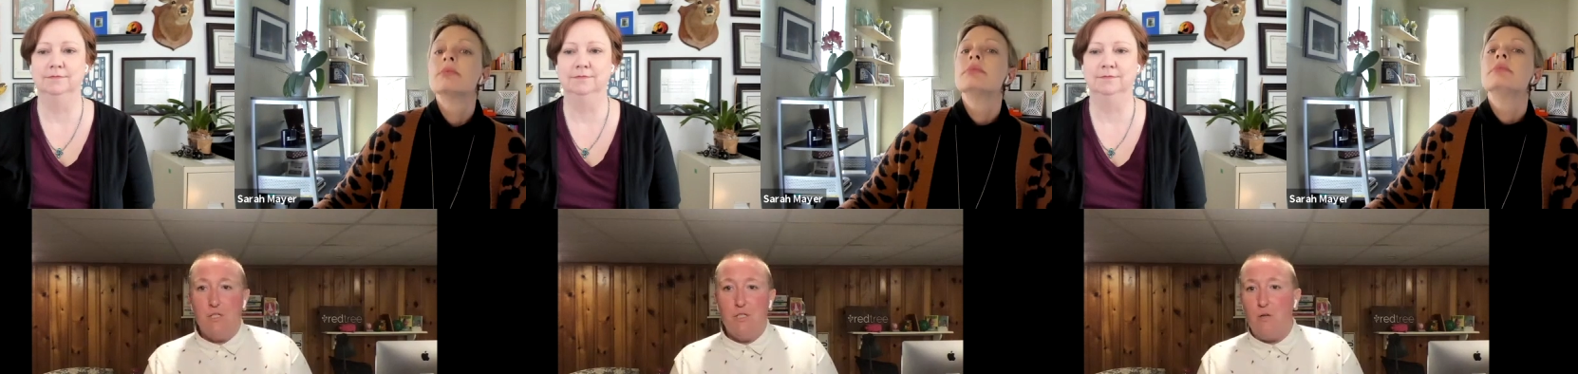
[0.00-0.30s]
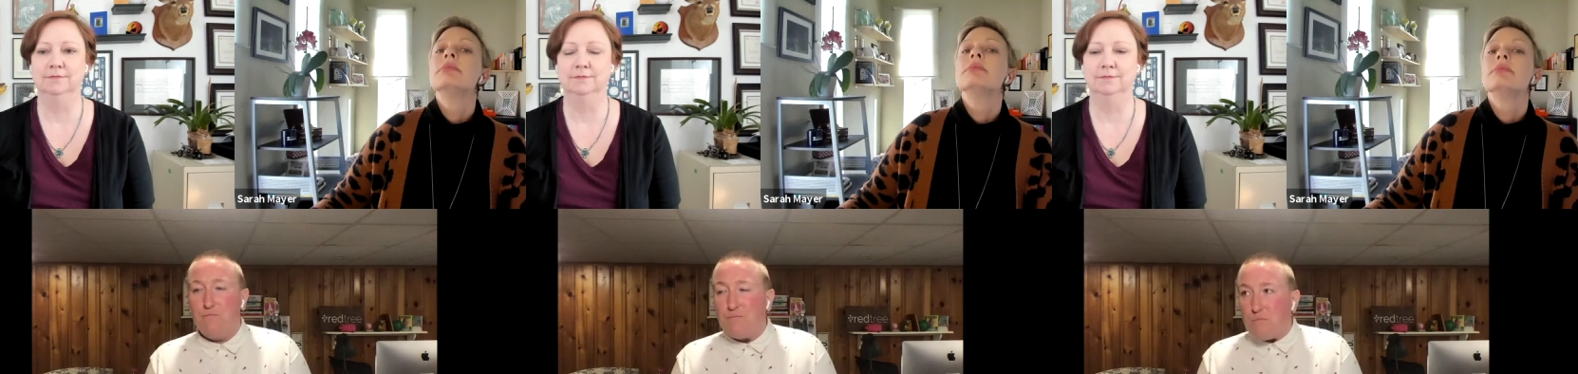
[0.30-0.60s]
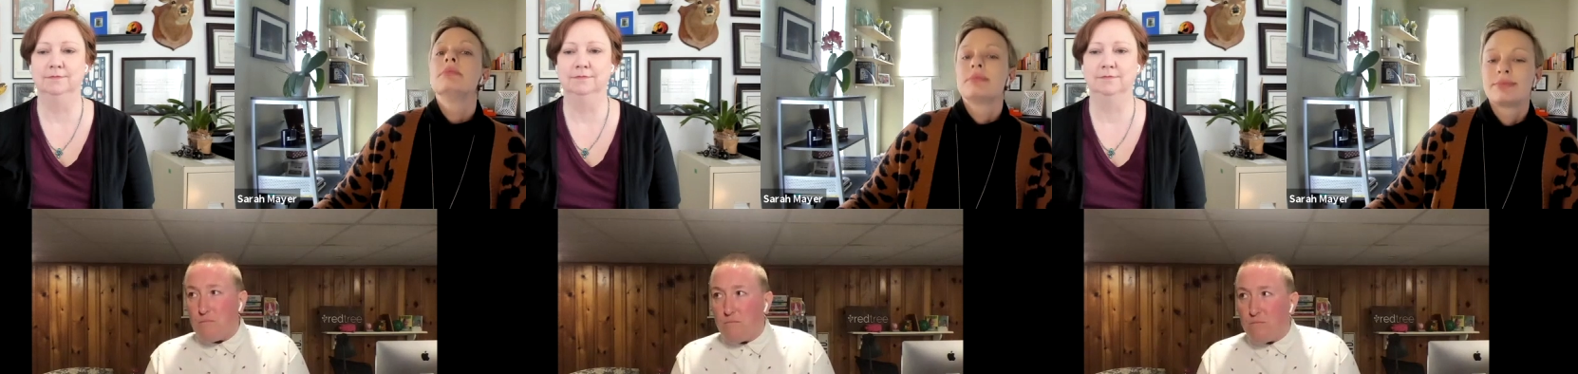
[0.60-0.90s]
Speaker 1: So
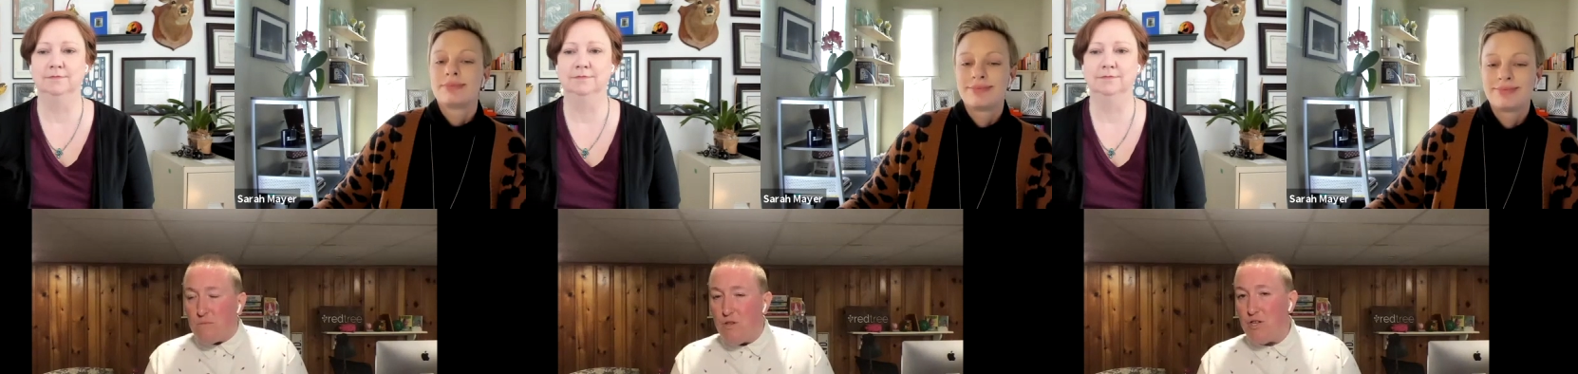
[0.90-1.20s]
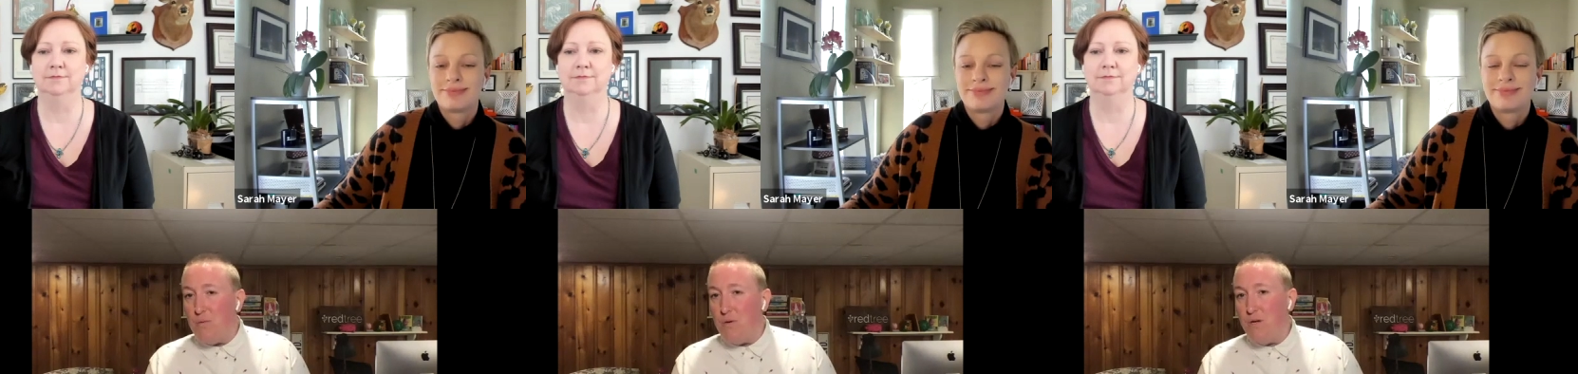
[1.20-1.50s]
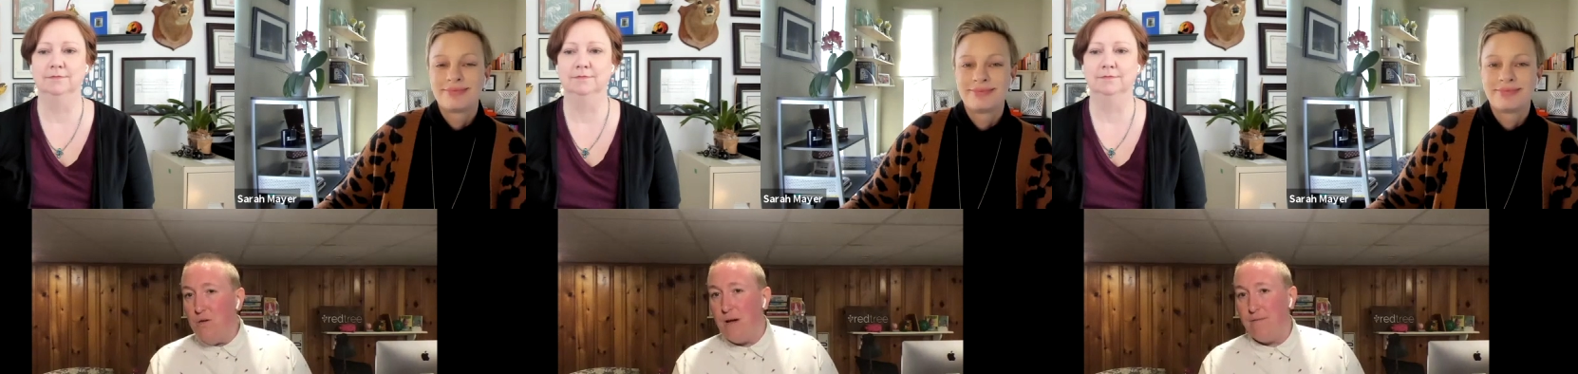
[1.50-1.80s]
she would
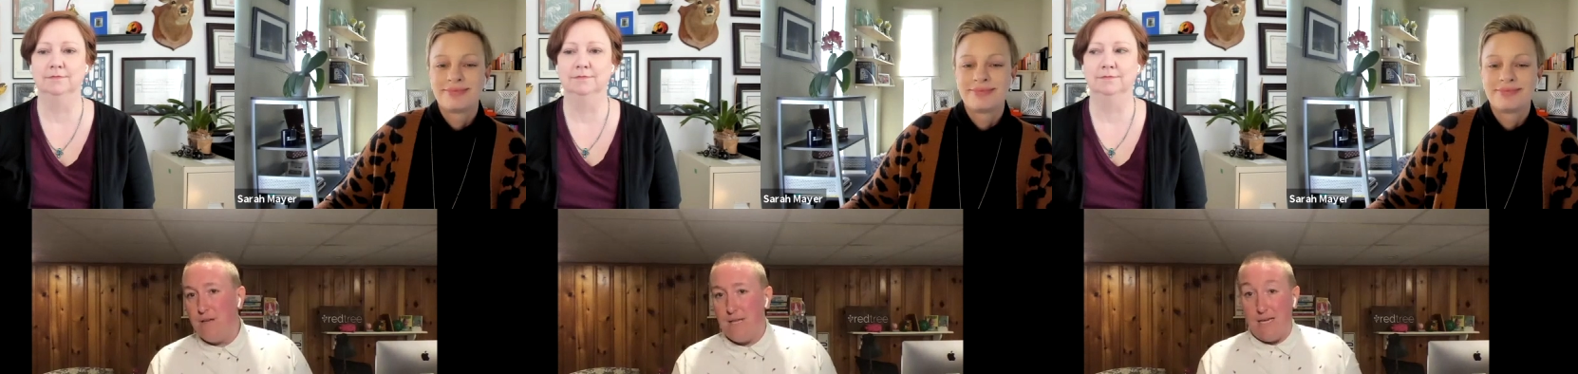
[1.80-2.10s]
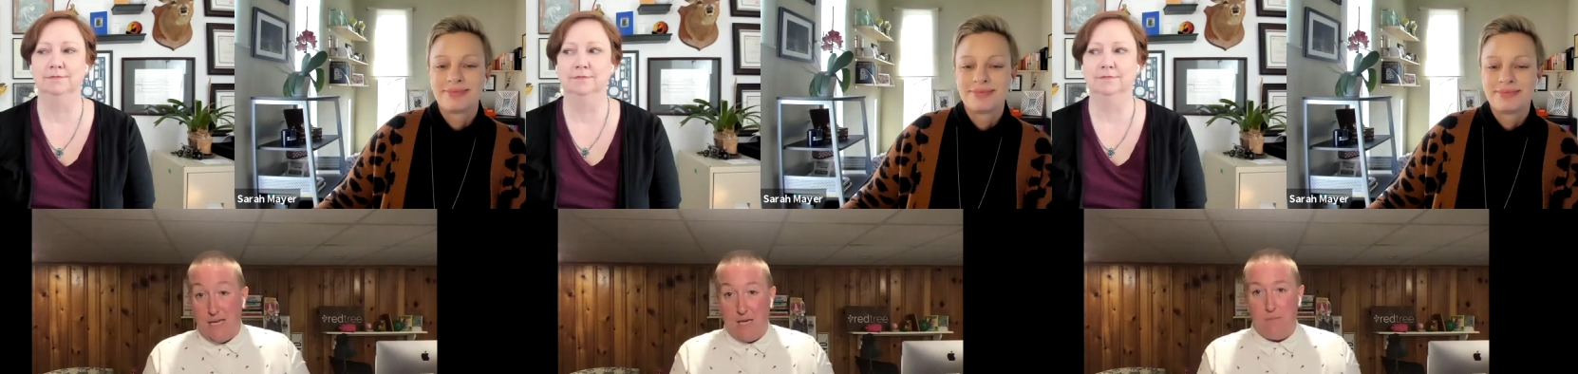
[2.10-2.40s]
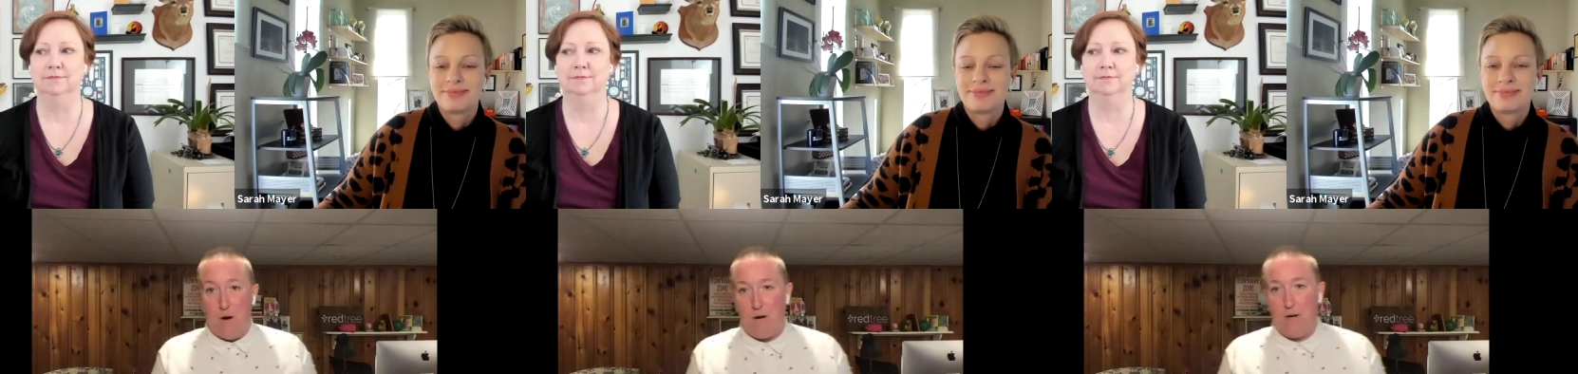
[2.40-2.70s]
do everything
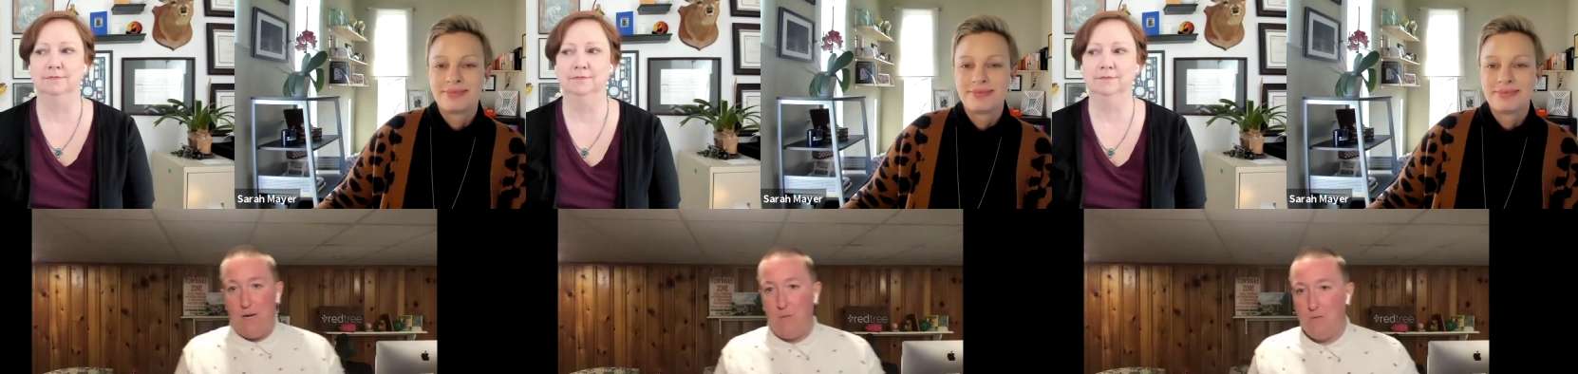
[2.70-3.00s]
e-marketing,